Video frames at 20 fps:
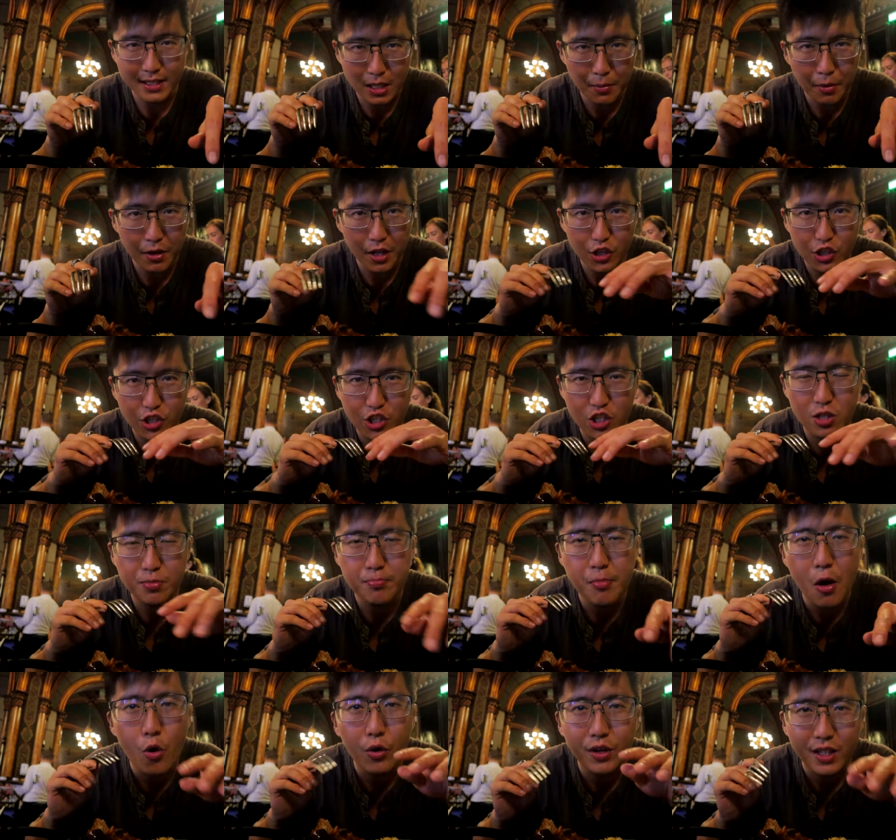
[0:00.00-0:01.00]
some of the
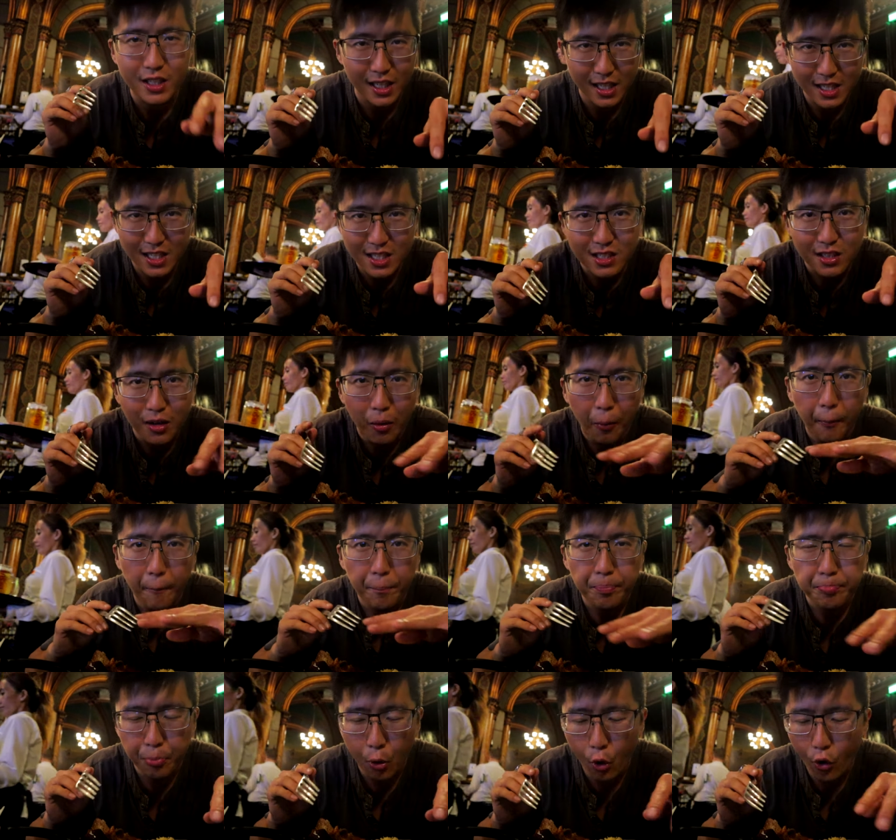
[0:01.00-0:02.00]
smokiest
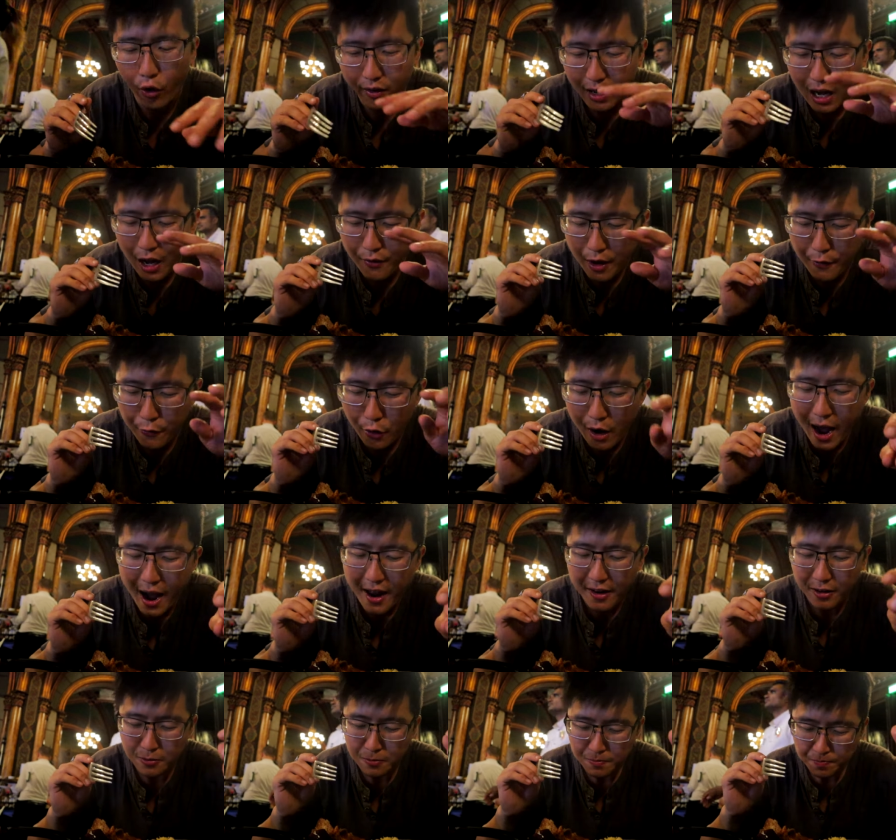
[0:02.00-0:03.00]
pork I've ever had.